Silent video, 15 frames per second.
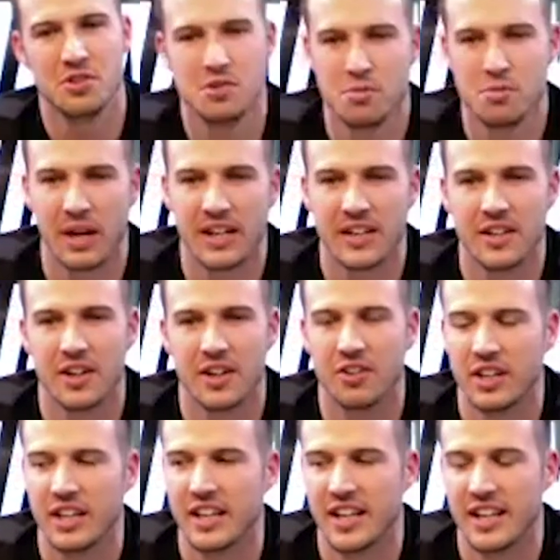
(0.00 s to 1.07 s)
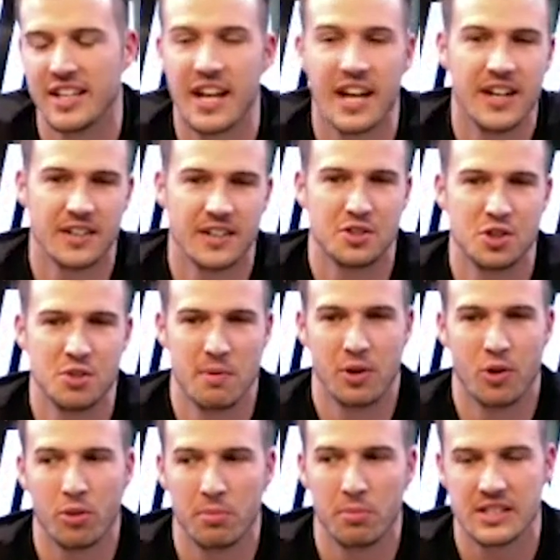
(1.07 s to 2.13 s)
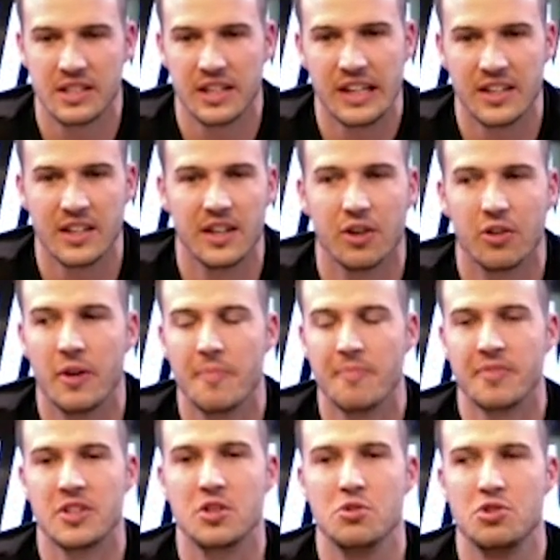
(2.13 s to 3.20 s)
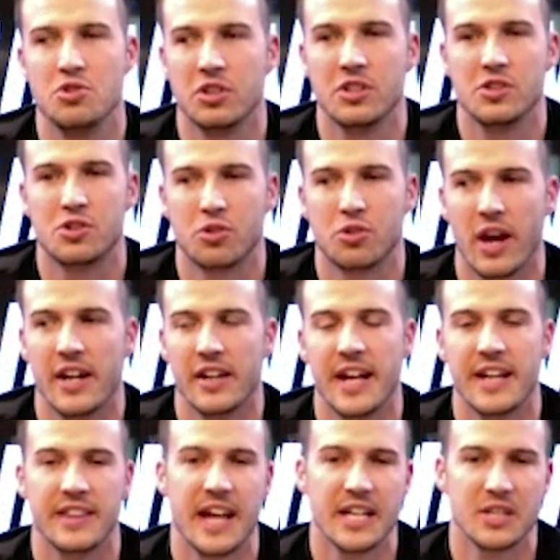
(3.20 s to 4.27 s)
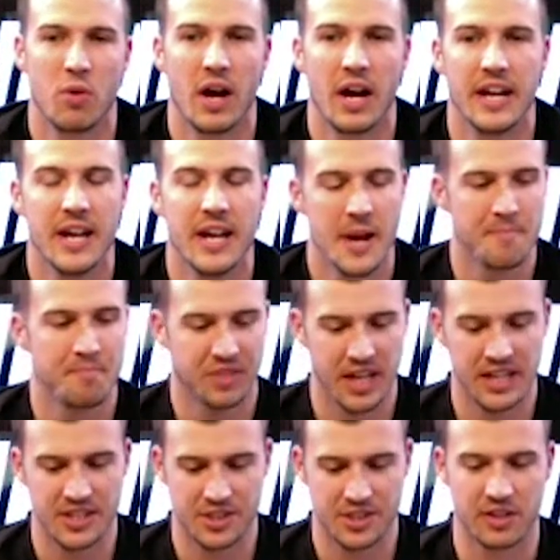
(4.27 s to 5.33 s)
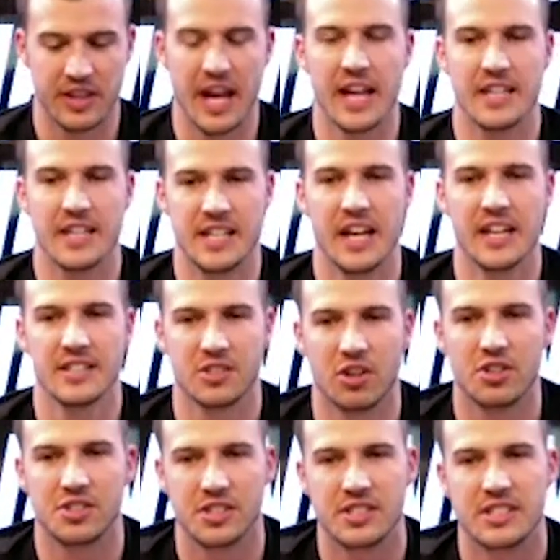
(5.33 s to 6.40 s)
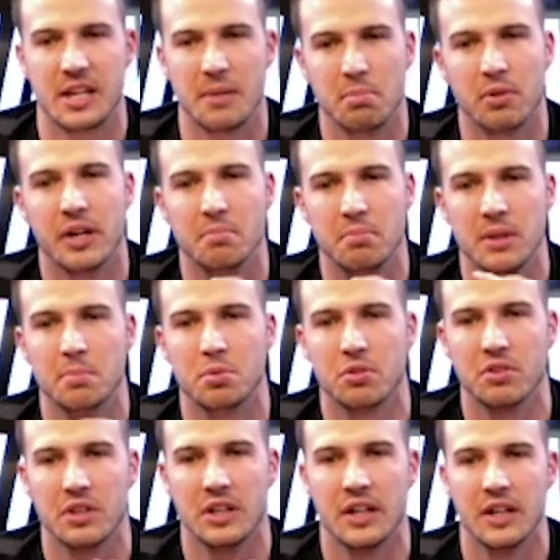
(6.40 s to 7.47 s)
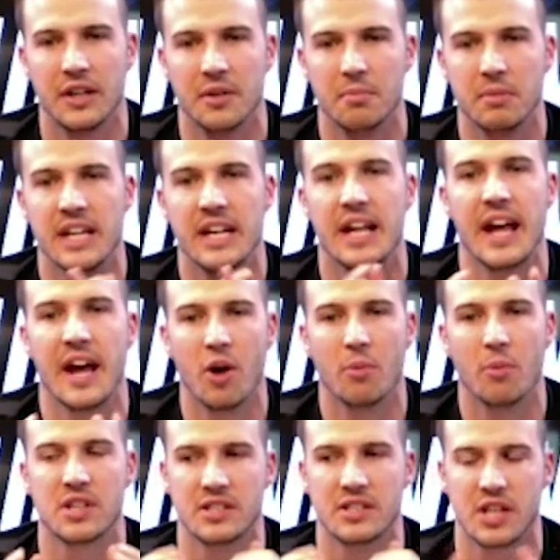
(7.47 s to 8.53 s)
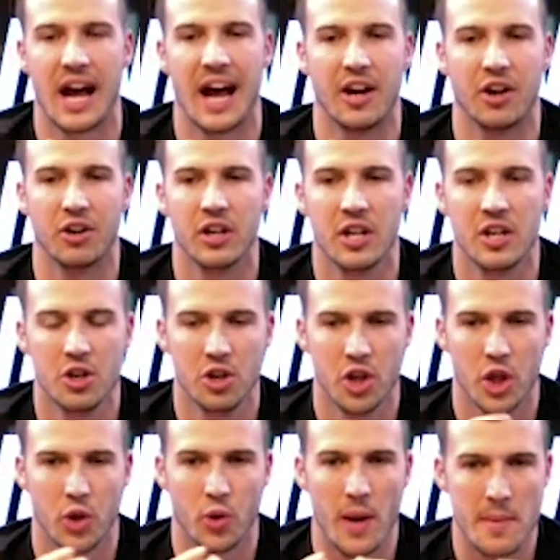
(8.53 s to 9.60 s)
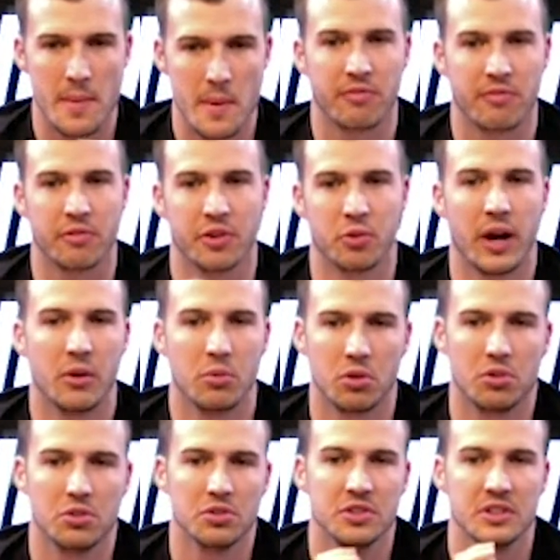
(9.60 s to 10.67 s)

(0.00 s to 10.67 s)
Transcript: too, man, you know. And, and yeah, not to toot my own horn, but it's like, you know, you should try that. That's why it start, that test starts to separate people, um, and it helps us hire the right people for the right roles.